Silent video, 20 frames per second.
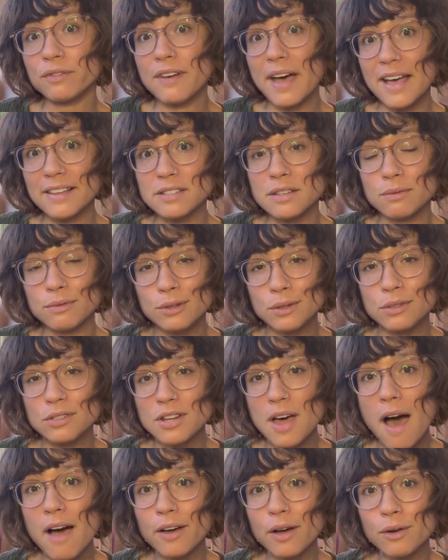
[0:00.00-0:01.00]
fast food
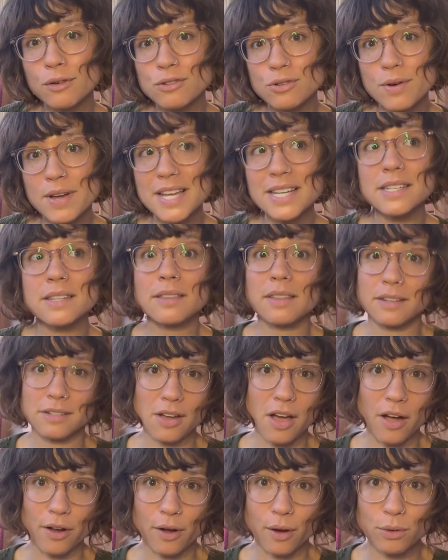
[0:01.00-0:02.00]
taco joint, the
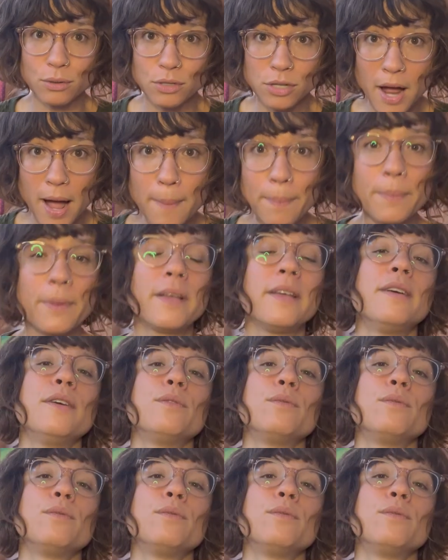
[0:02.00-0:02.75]
taco shop